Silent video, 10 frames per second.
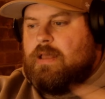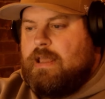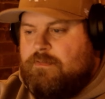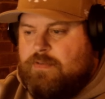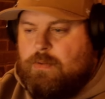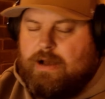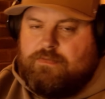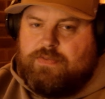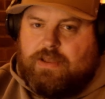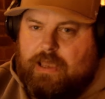If you
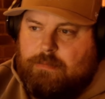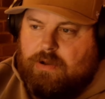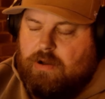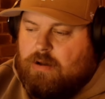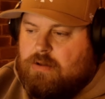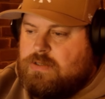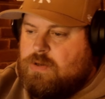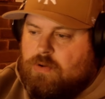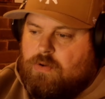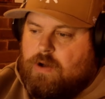have the game card
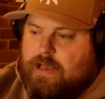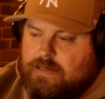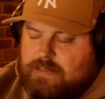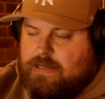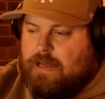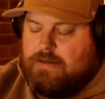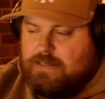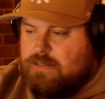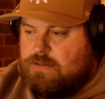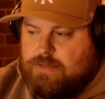or a
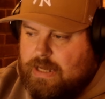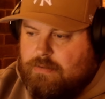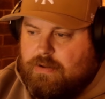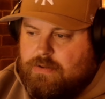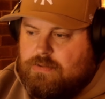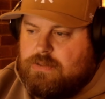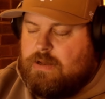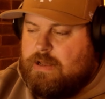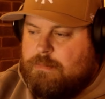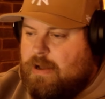digital download,
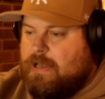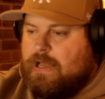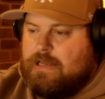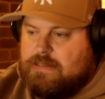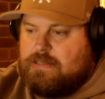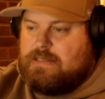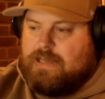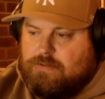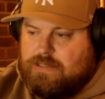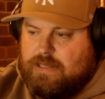in my case, the
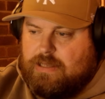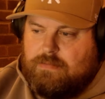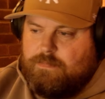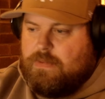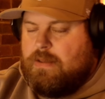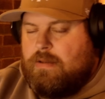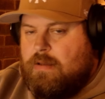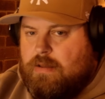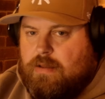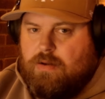DLC
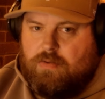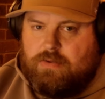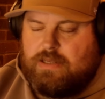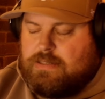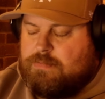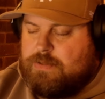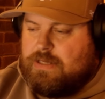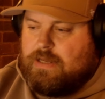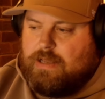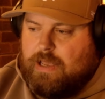on this
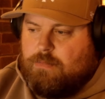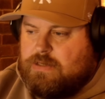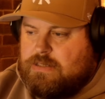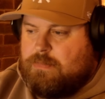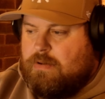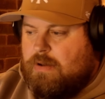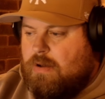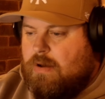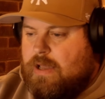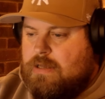particular game, which is Mario
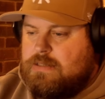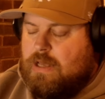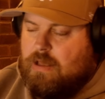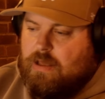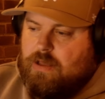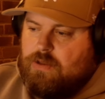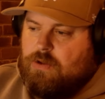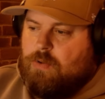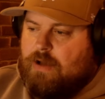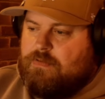Kart 8,
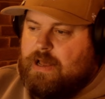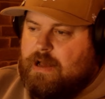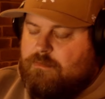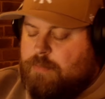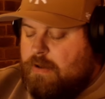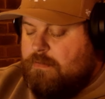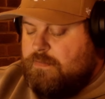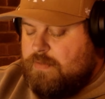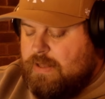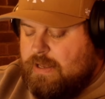you have to have
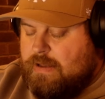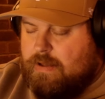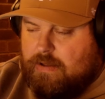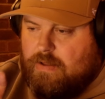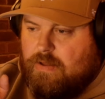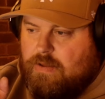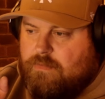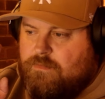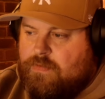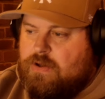both the
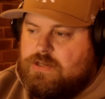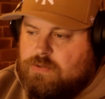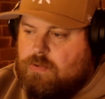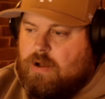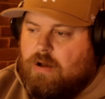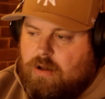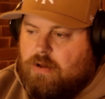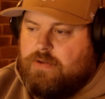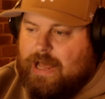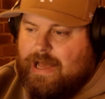virtual
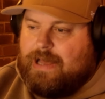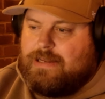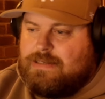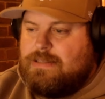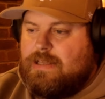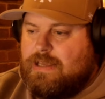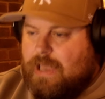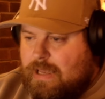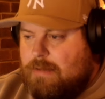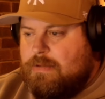card and the
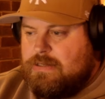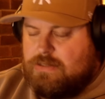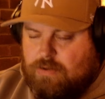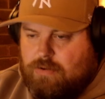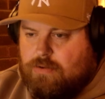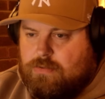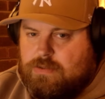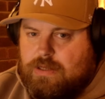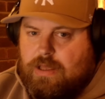game installed